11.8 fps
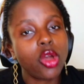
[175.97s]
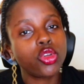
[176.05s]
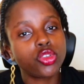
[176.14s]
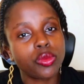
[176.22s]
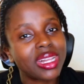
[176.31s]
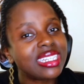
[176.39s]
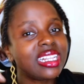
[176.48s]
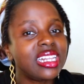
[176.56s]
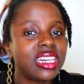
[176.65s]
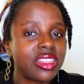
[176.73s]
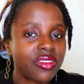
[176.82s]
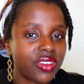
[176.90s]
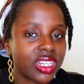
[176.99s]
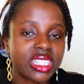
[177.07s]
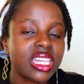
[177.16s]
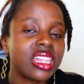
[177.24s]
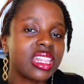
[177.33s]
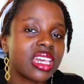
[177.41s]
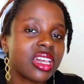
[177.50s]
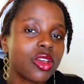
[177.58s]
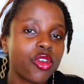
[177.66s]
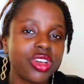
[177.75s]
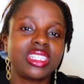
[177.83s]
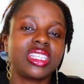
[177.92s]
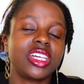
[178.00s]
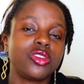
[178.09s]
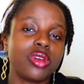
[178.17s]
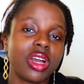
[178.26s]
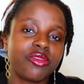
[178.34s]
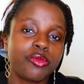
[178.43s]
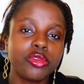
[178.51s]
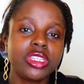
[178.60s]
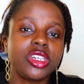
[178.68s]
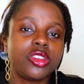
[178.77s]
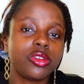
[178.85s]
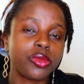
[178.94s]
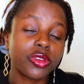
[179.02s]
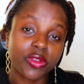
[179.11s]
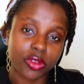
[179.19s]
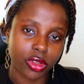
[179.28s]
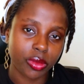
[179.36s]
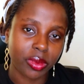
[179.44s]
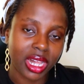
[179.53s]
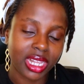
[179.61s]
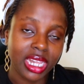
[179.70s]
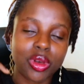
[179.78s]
automatically invest in the coins that you have put in your portfolio plan.